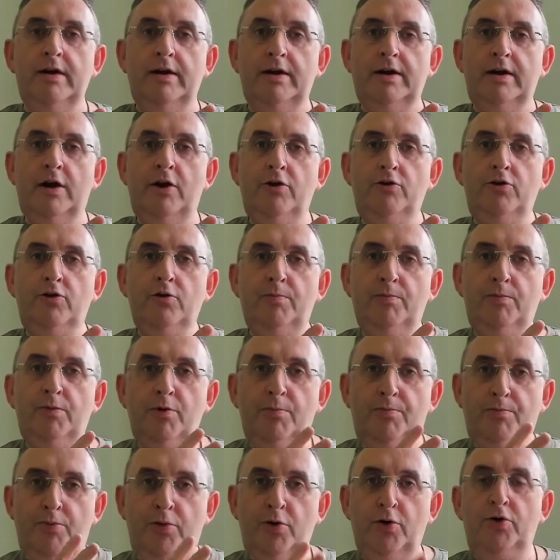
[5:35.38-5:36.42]
how
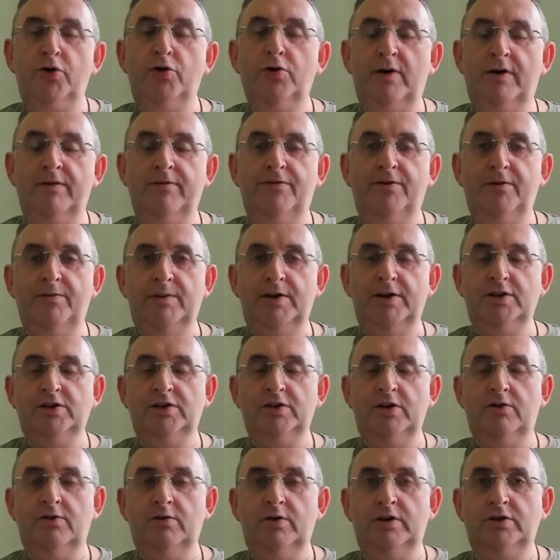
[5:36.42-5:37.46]
you put your information
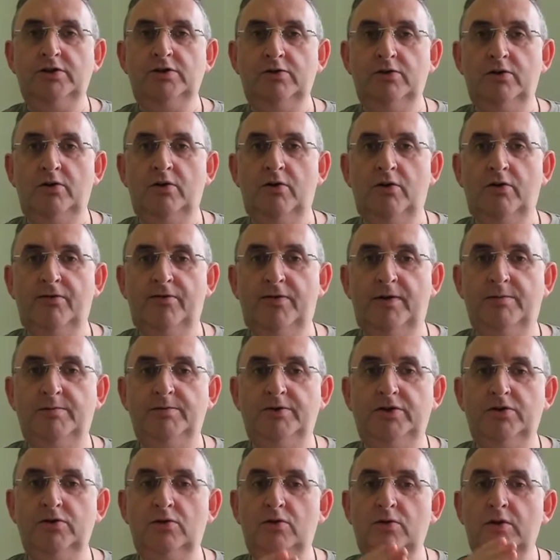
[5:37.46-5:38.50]
out as your law firm.
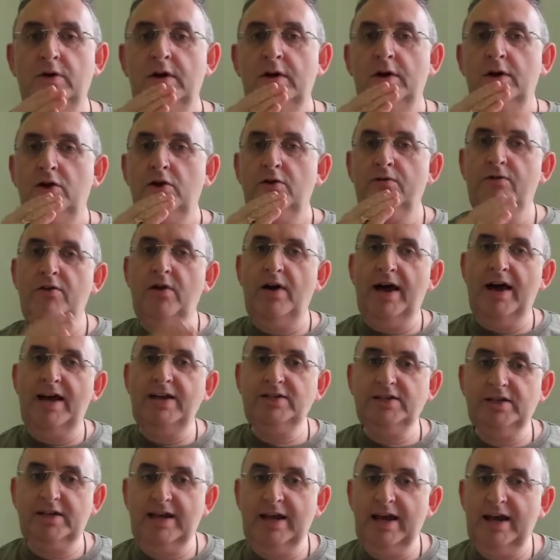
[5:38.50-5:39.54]
So you've got
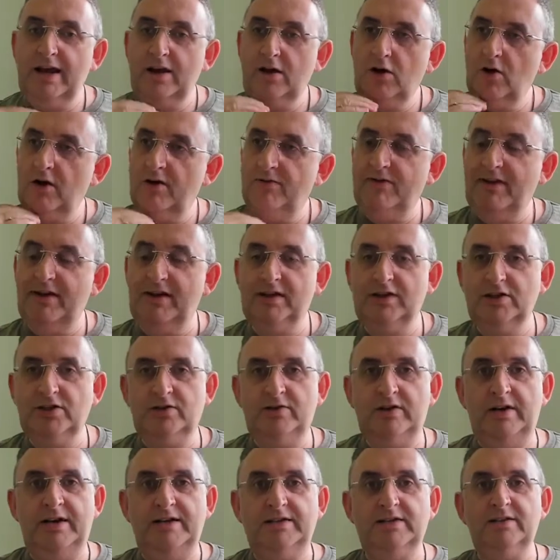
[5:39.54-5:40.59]
educate, you have
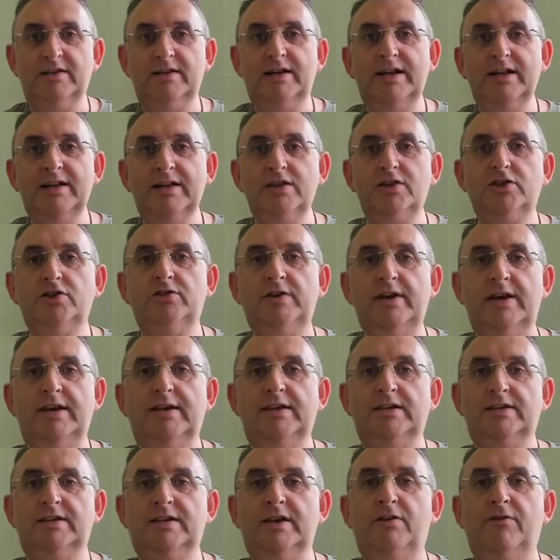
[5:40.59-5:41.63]
illustrate. So illustrate
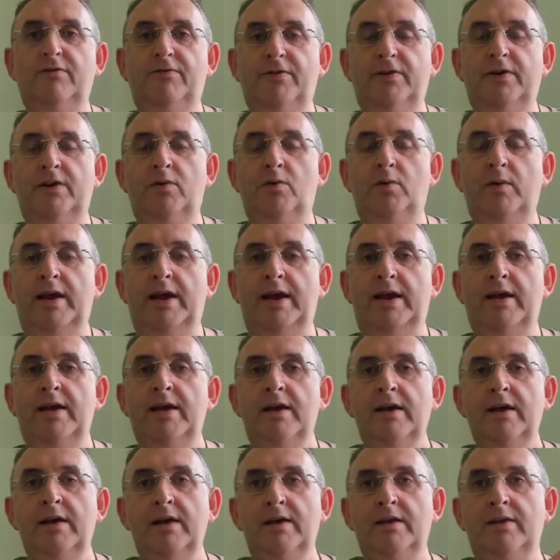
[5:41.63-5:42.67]
yourself in a way
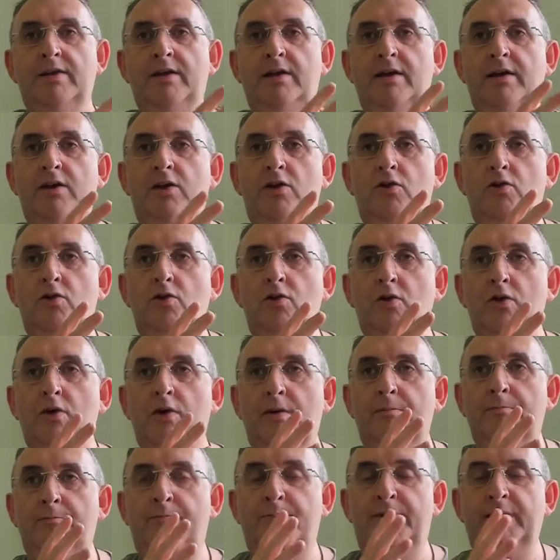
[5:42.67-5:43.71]
that you
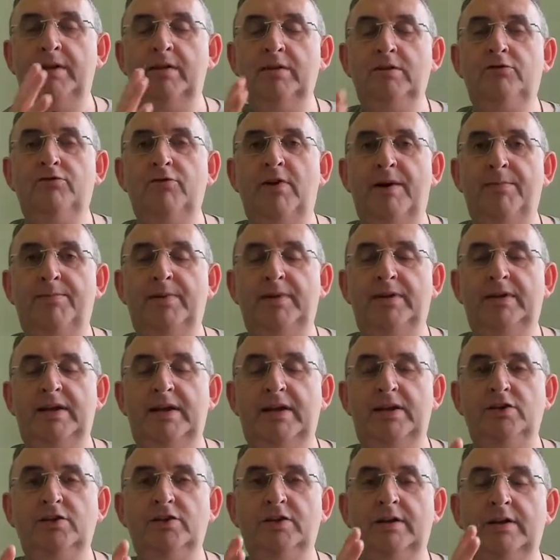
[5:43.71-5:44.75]
build
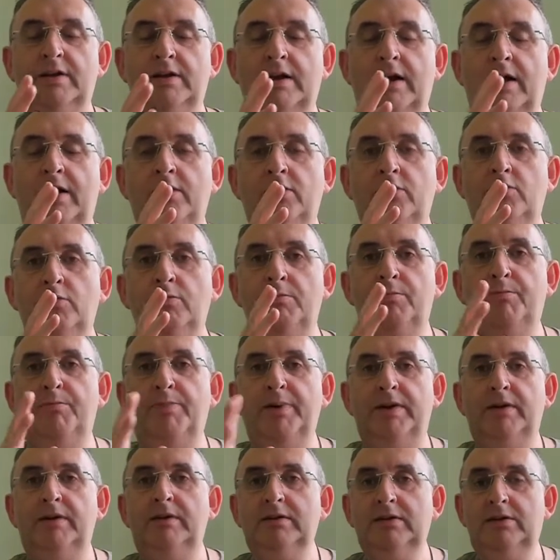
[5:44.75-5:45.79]
reputation and you
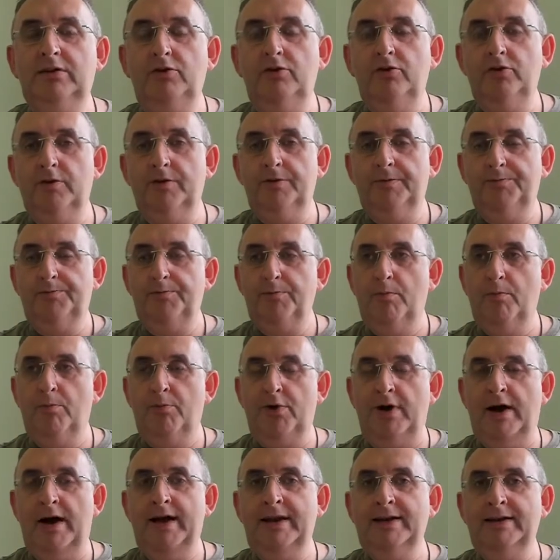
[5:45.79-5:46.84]
build your
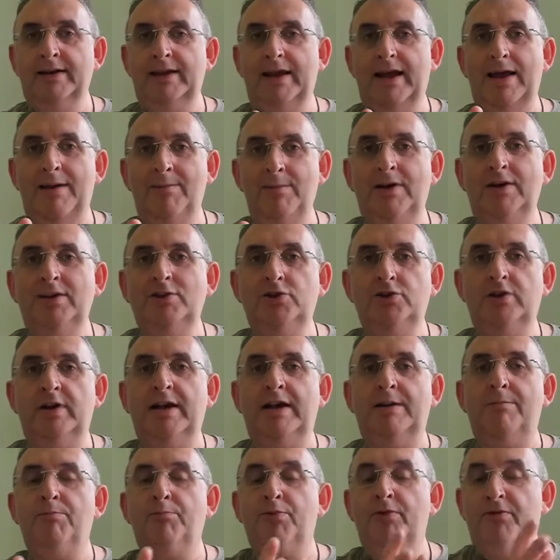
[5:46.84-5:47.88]
brand
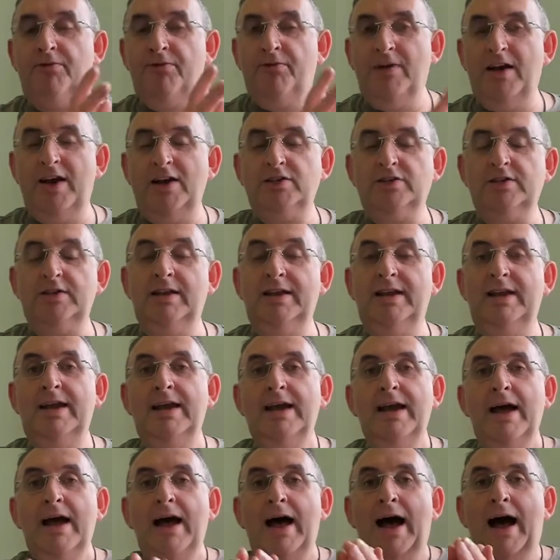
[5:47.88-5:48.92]
imagery professionally,
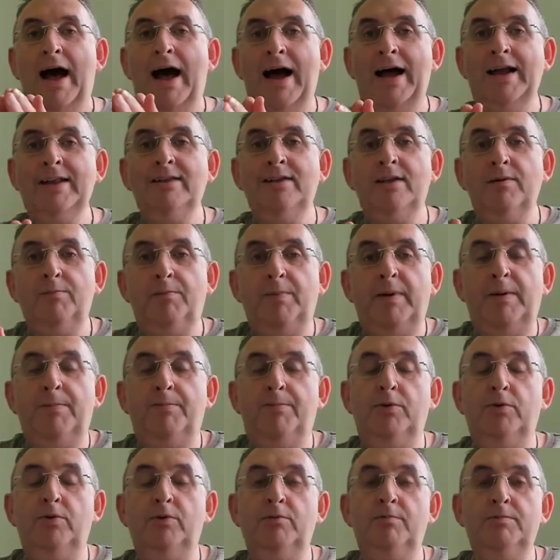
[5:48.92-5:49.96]
and that
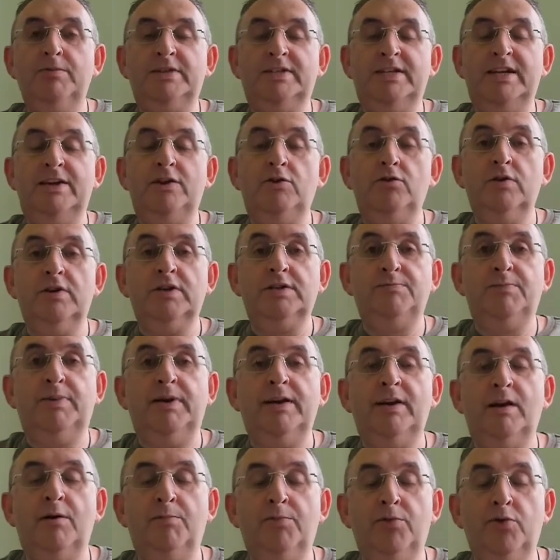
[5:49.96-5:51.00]
people see you as
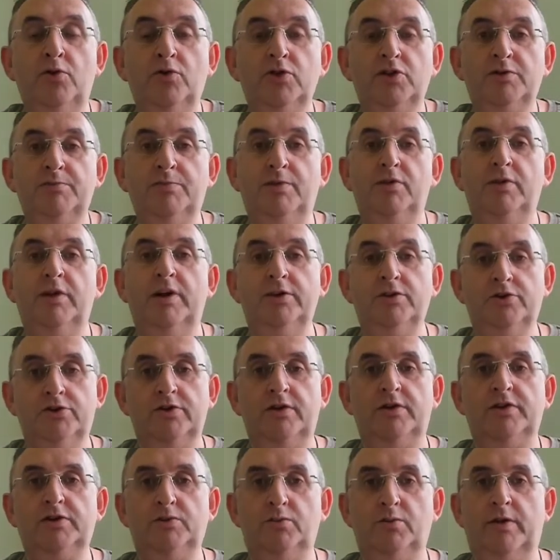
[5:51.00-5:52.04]
being approachable and
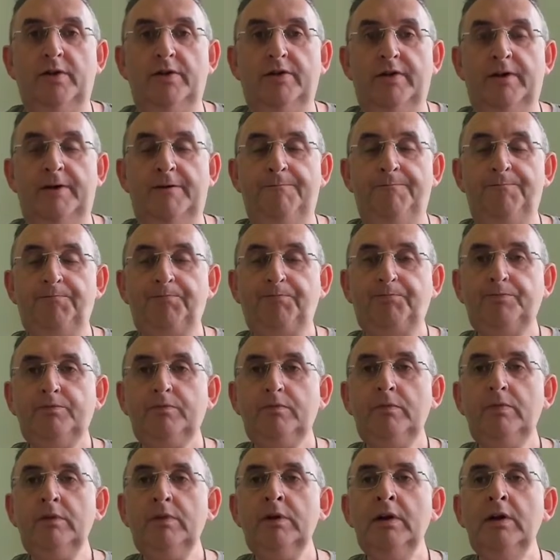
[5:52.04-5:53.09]
trustworthy.
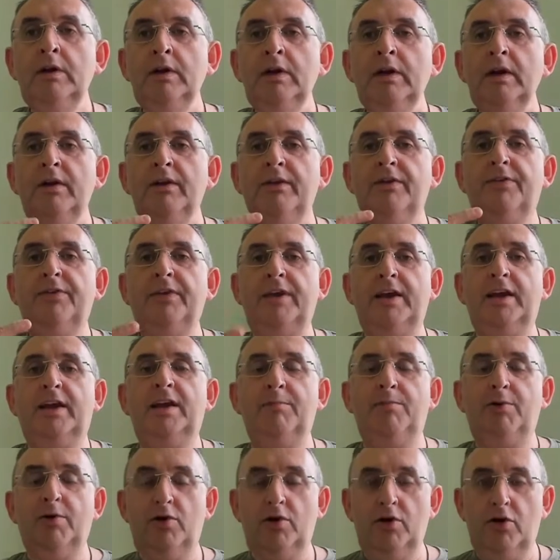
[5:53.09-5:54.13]
Think
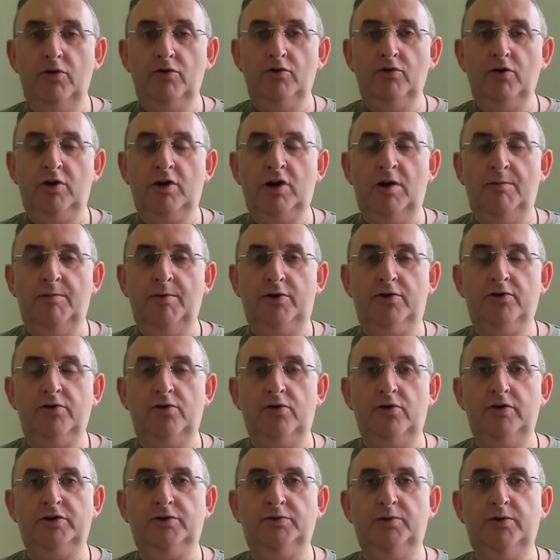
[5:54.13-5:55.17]
about how you come
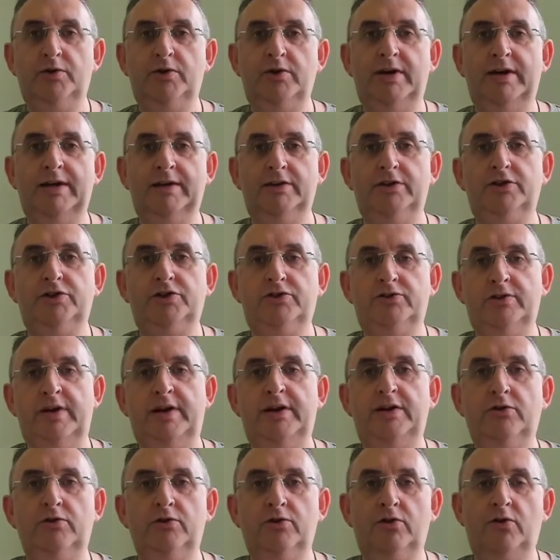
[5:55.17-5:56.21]
across when you
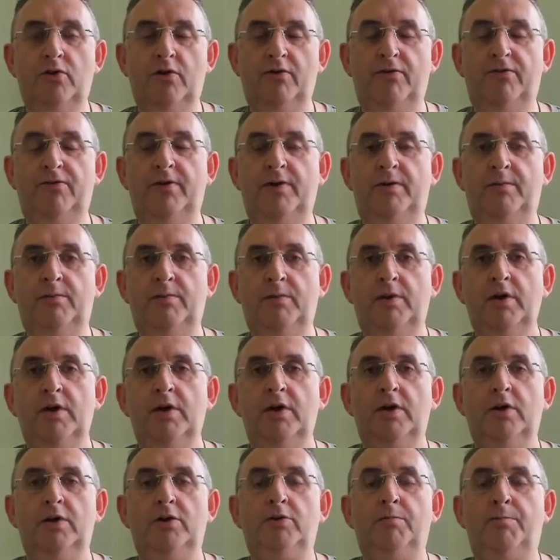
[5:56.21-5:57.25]
illustrate your law firm,
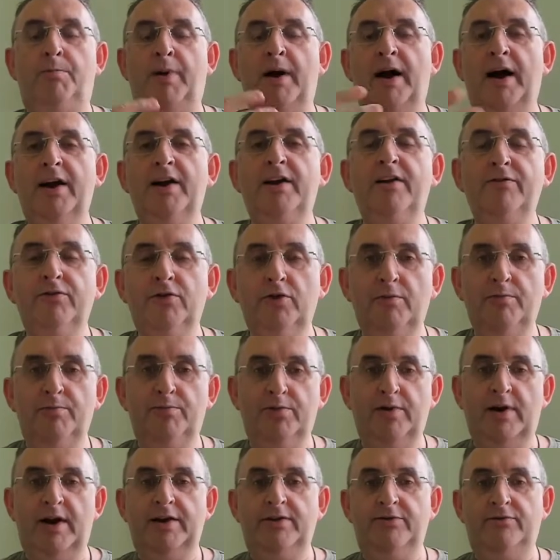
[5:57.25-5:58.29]
part of your
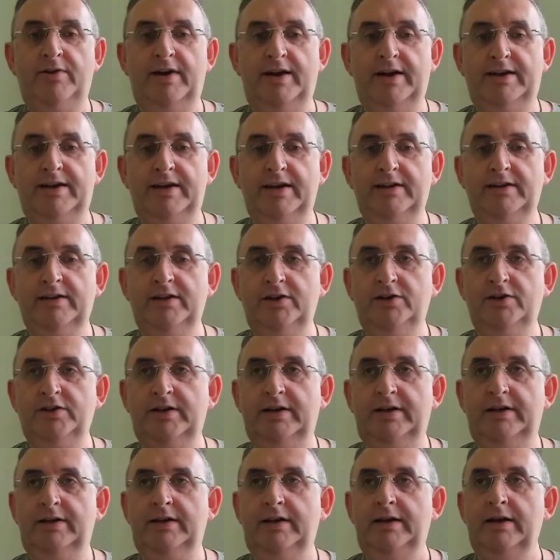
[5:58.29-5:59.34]
brand
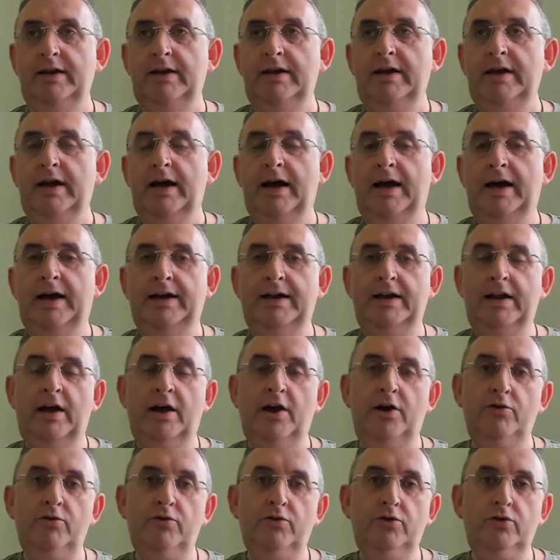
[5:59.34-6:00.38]
recognition, and
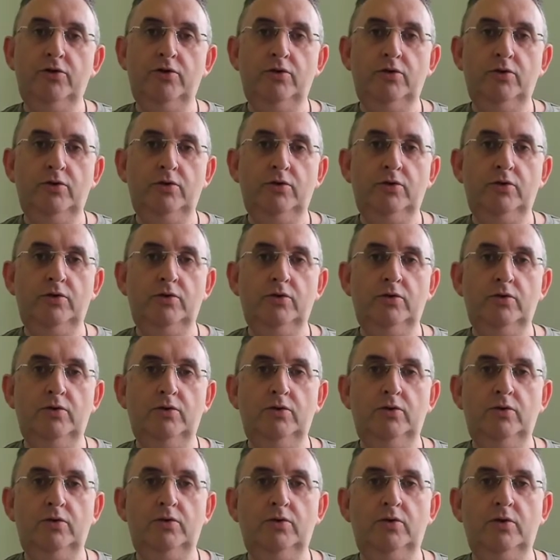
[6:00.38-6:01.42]
how
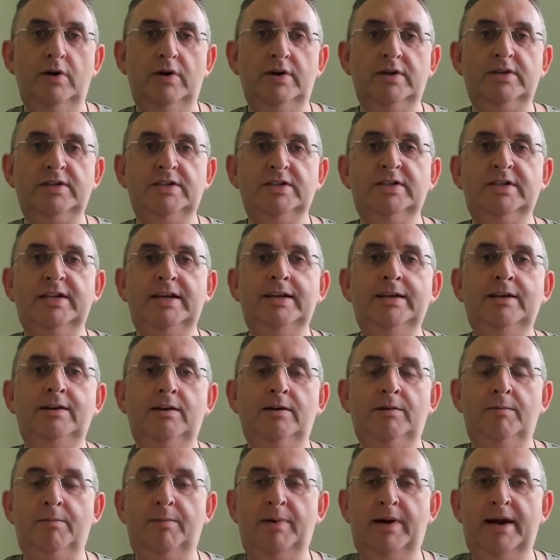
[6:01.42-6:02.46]
you are
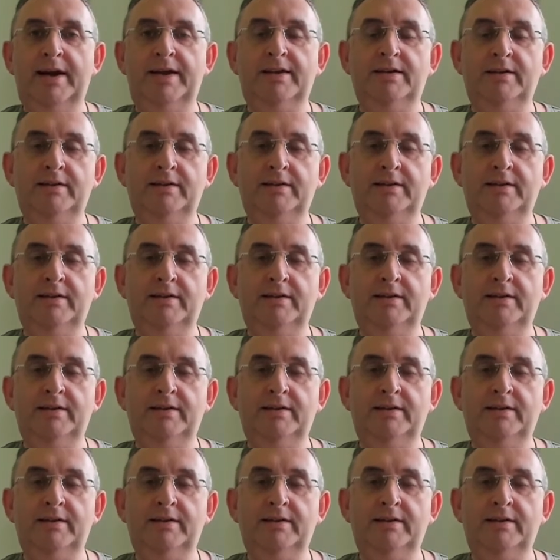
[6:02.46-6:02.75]
seen by the